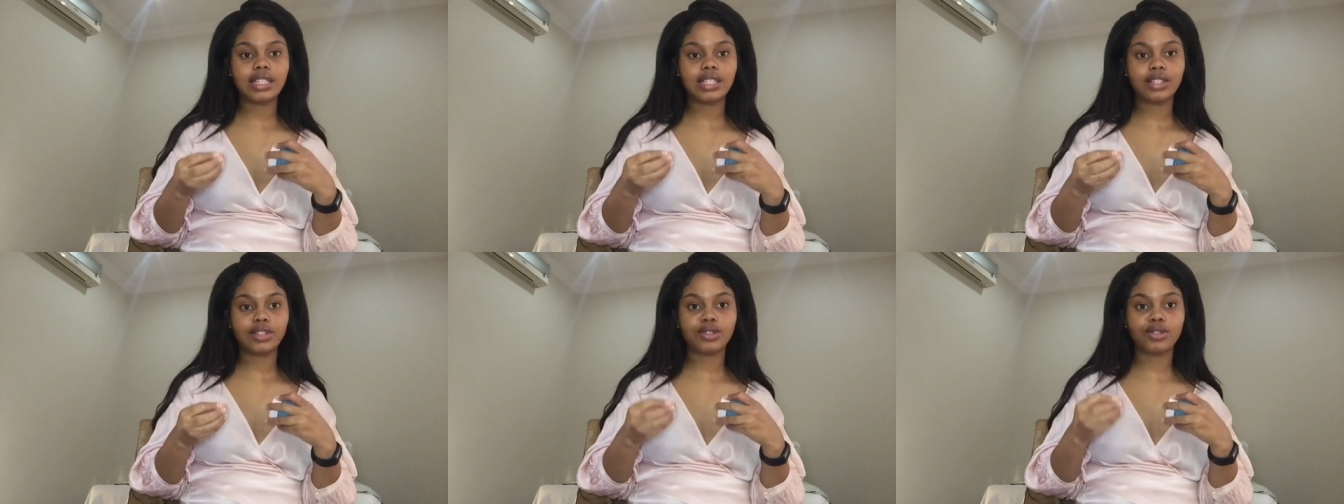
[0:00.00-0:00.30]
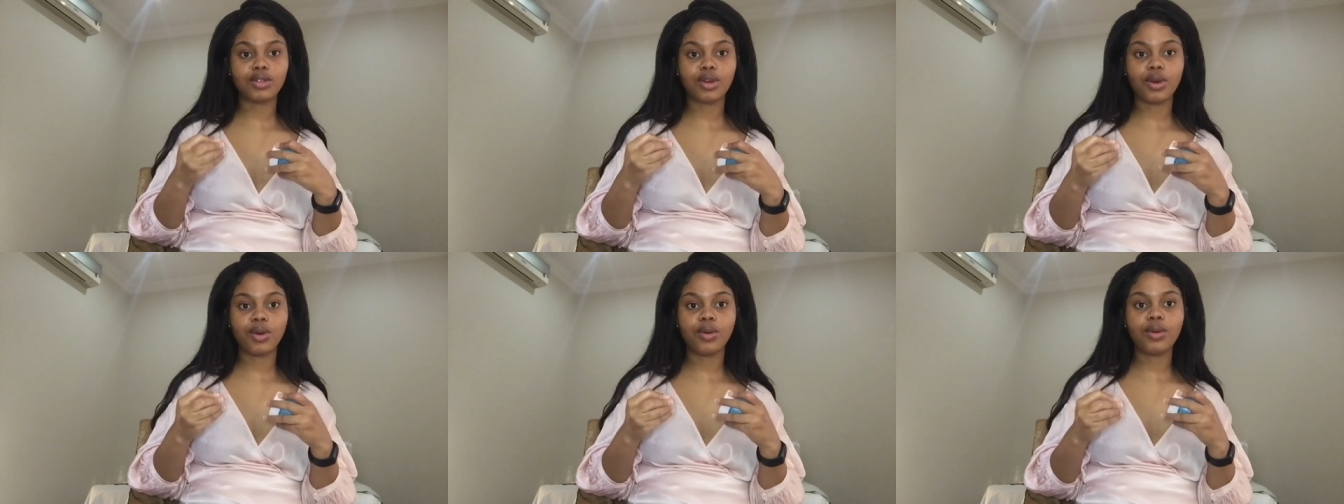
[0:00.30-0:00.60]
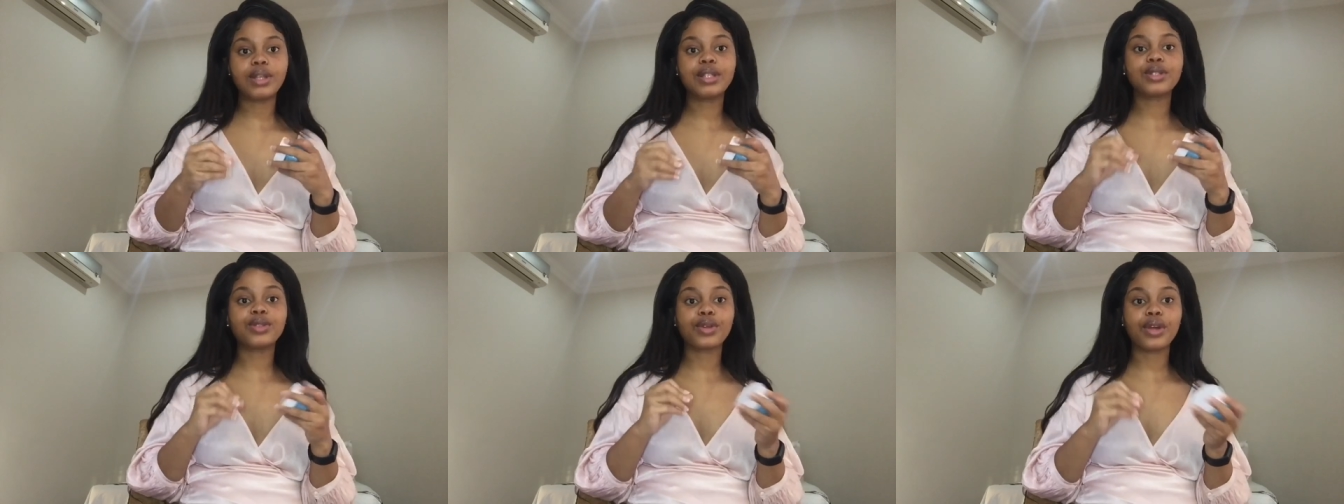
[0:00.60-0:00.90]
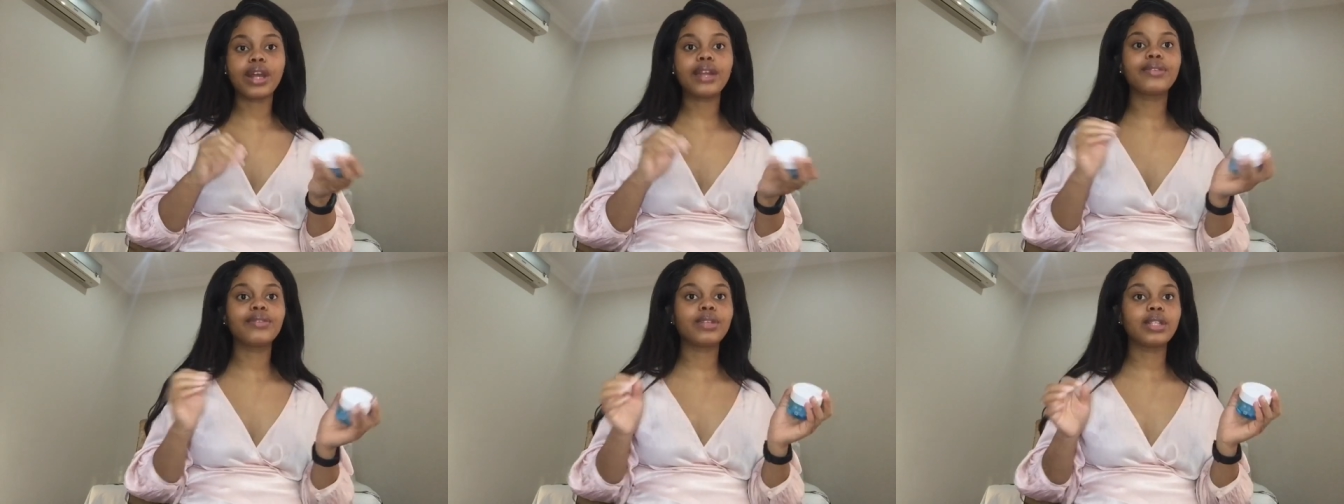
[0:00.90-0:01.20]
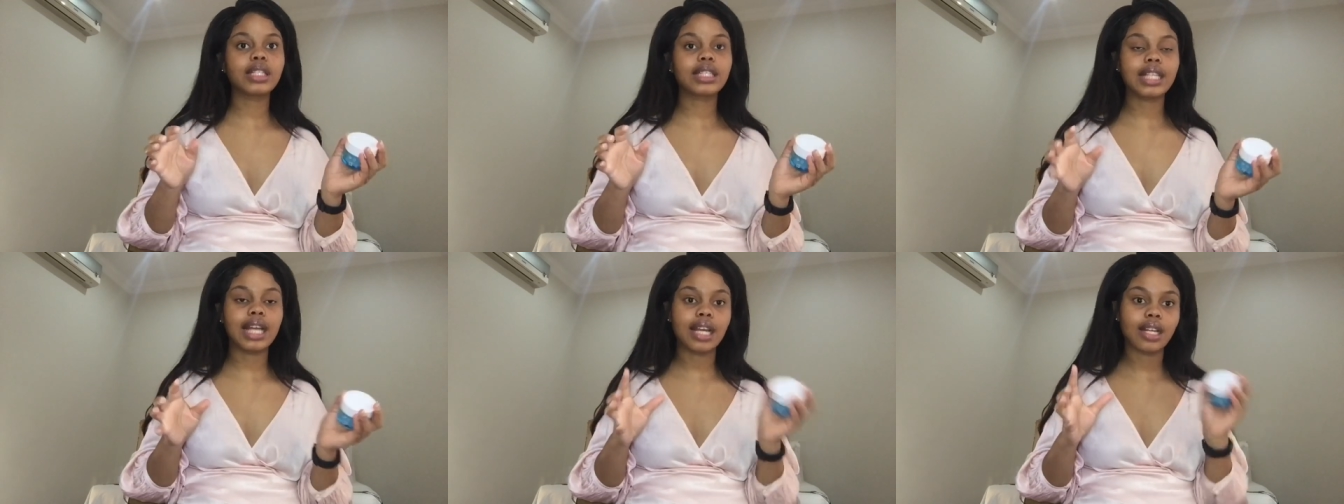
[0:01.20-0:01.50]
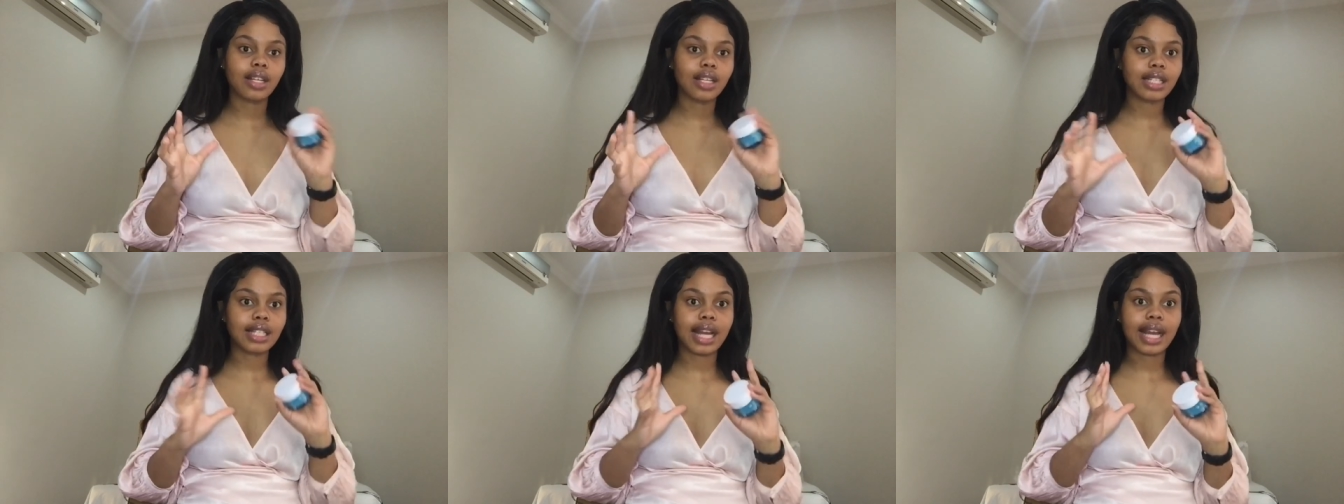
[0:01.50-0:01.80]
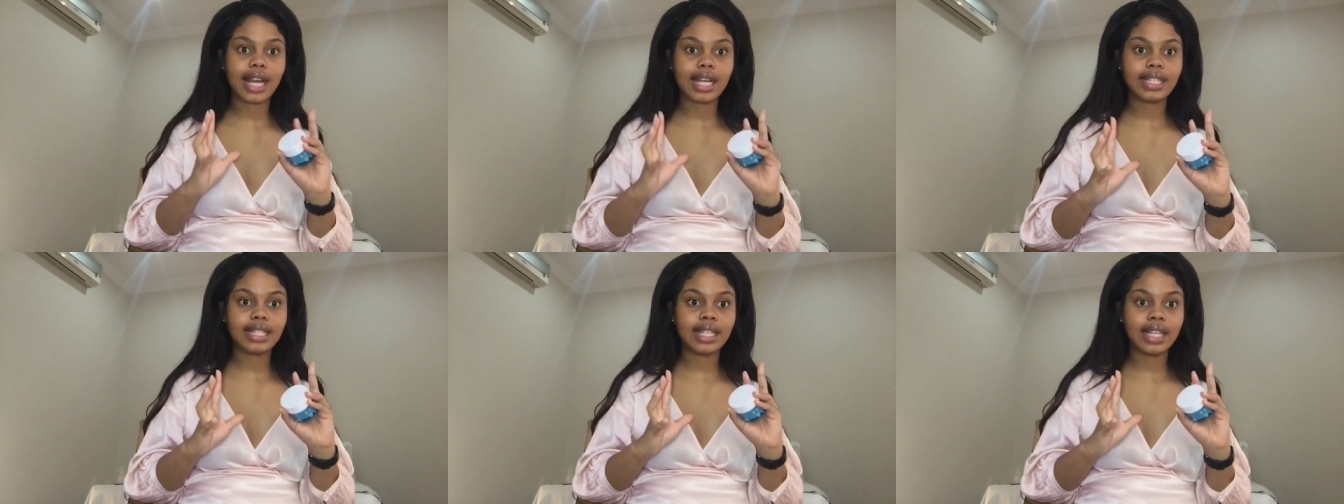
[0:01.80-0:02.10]
So it's great for at night because like
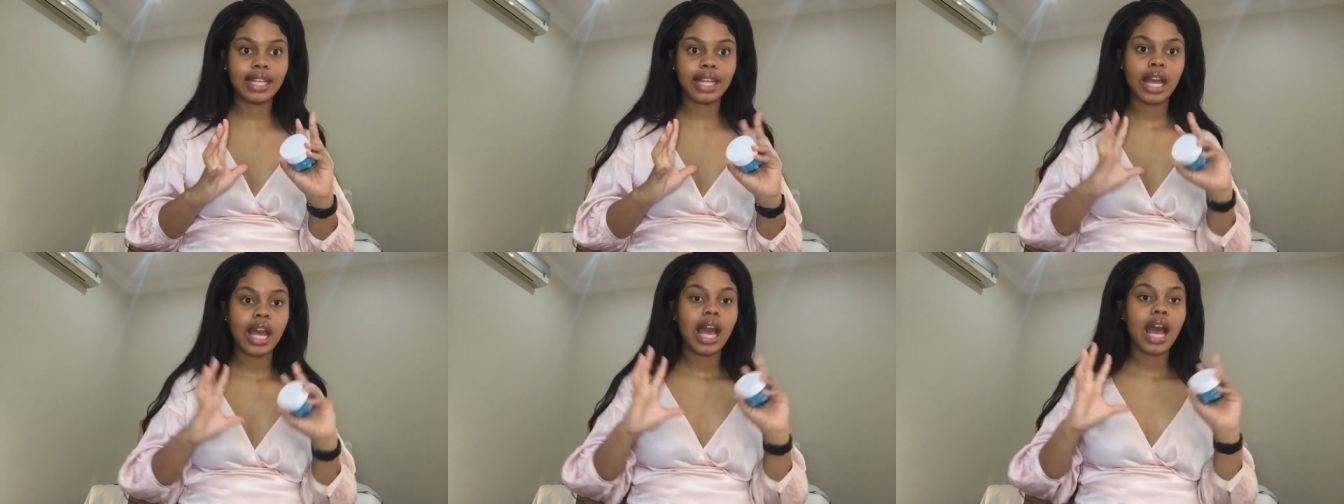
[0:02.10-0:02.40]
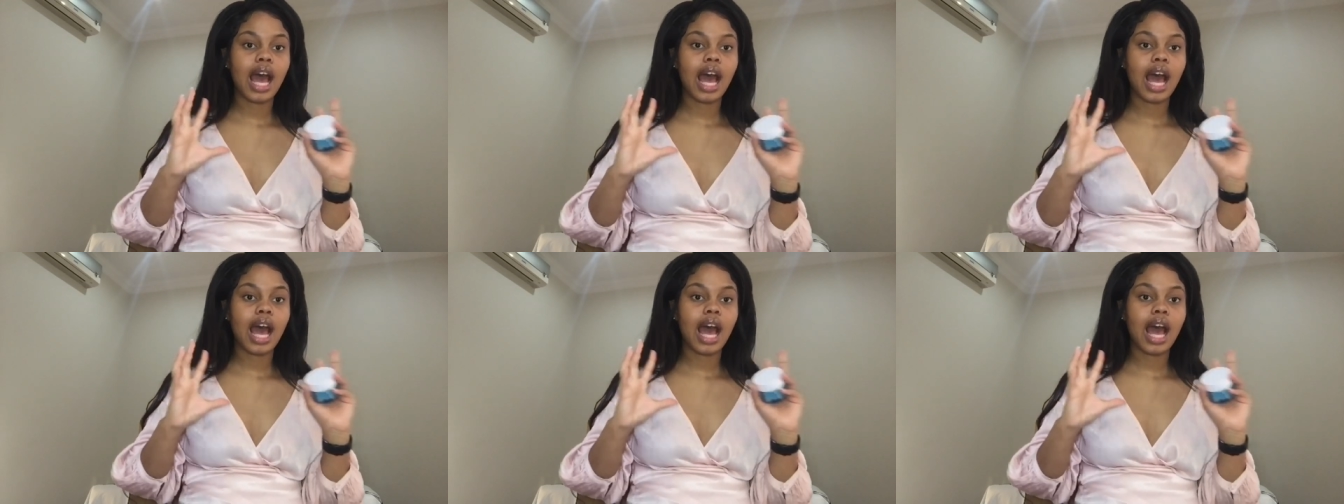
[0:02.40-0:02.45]
I said,